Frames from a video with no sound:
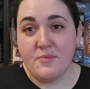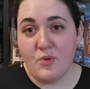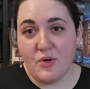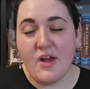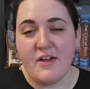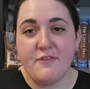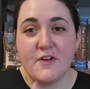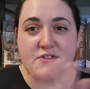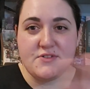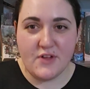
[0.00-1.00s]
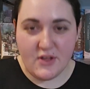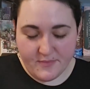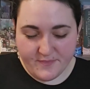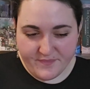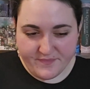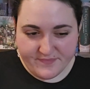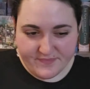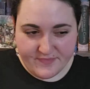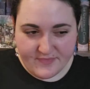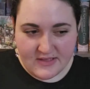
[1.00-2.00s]
Okay, first of all,
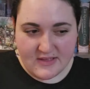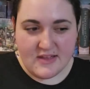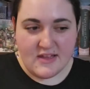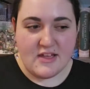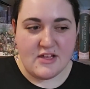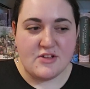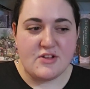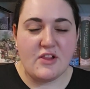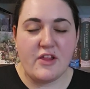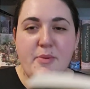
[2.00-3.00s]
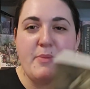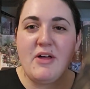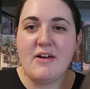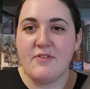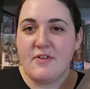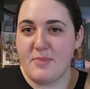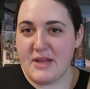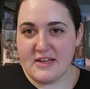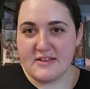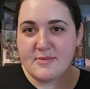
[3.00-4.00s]
a lot of people have
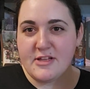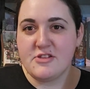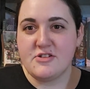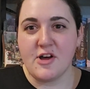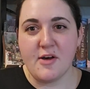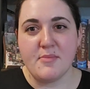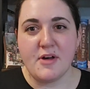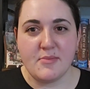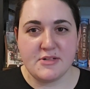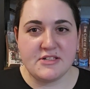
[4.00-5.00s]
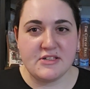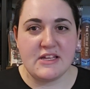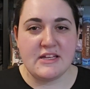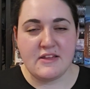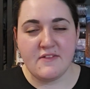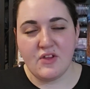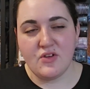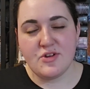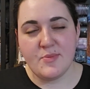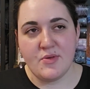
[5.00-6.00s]
opinions about Tom Bombadil in The
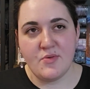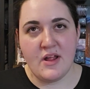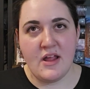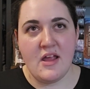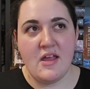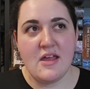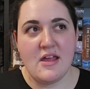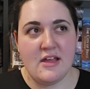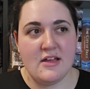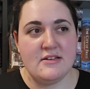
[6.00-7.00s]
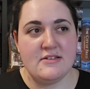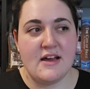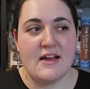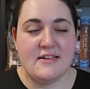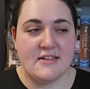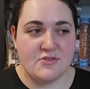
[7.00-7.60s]
Fellowship of the Ring, and I did